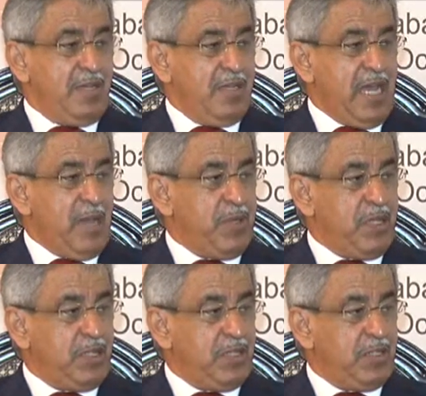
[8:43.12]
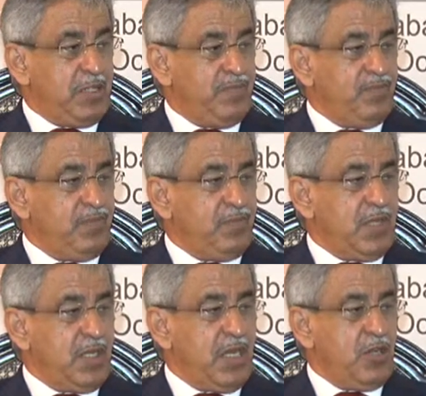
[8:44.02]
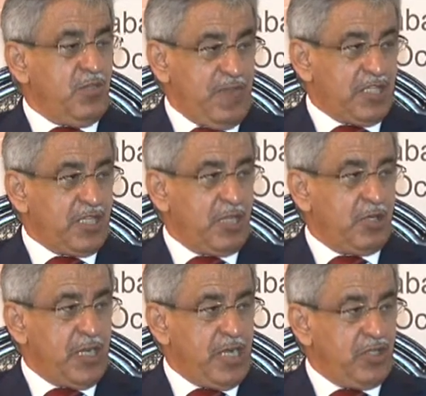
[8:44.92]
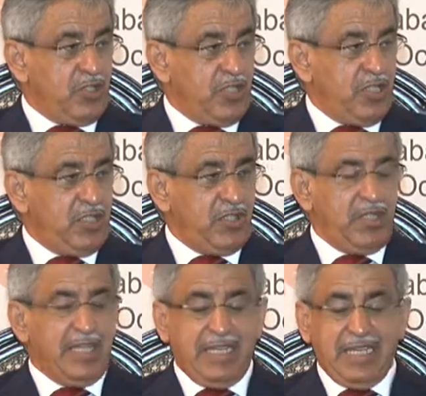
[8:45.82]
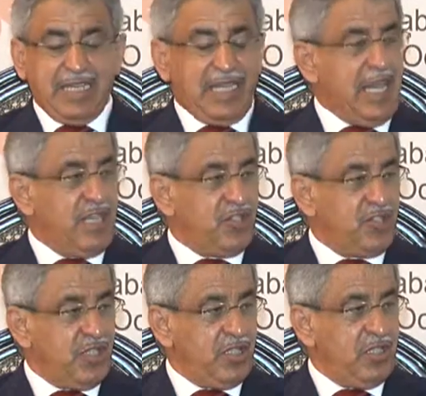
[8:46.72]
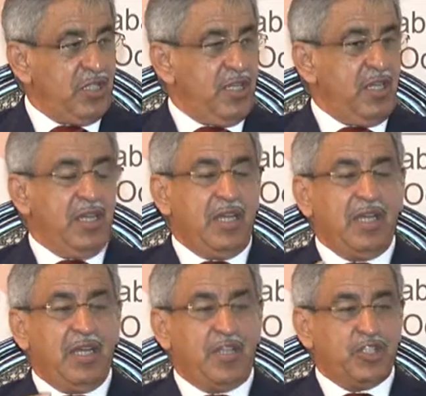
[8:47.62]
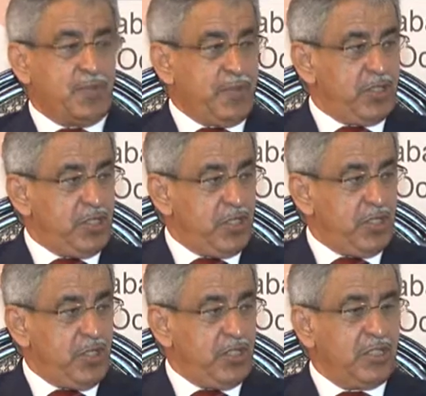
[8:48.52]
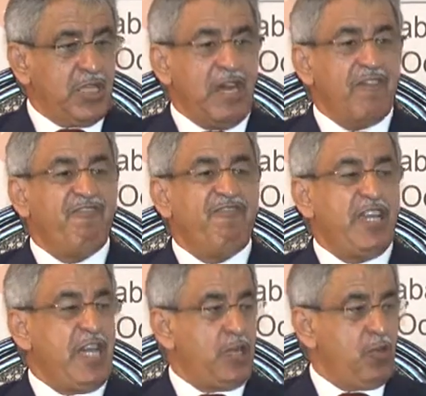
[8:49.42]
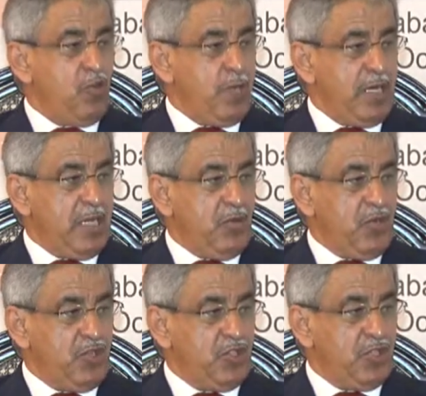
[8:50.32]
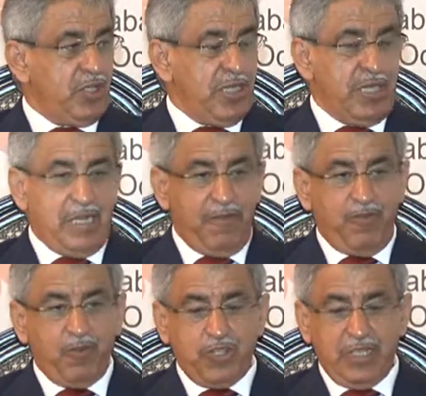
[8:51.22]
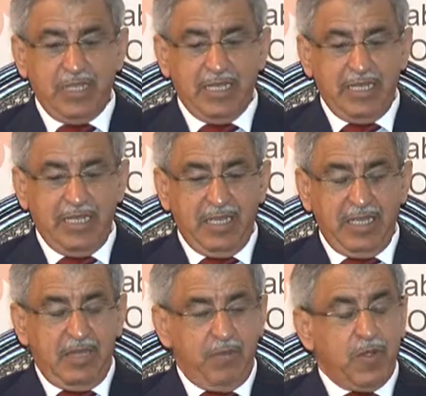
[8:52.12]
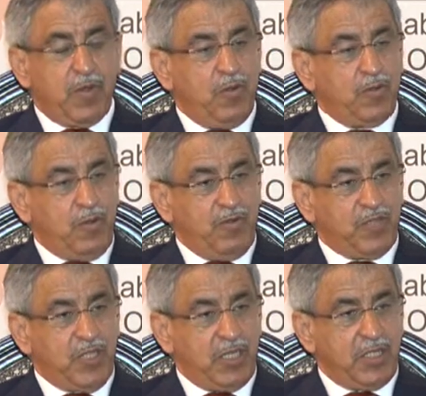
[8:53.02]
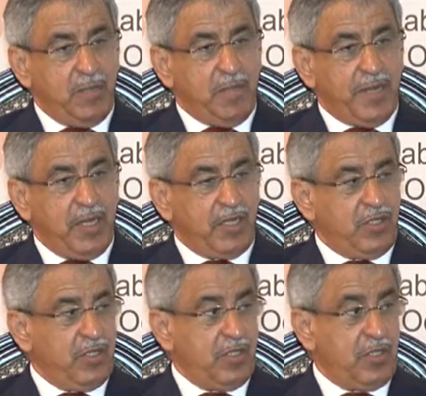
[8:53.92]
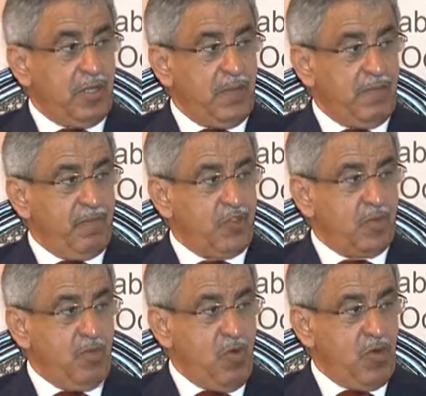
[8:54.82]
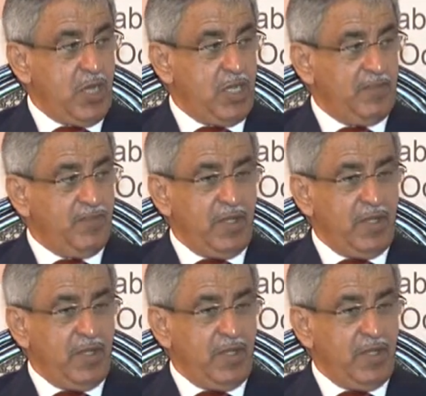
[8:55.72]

Diabetes, cardiovascular or heart disease, cancer, respiratory diseases are very common in our region. And unfortunately, because of certain practices, smoking,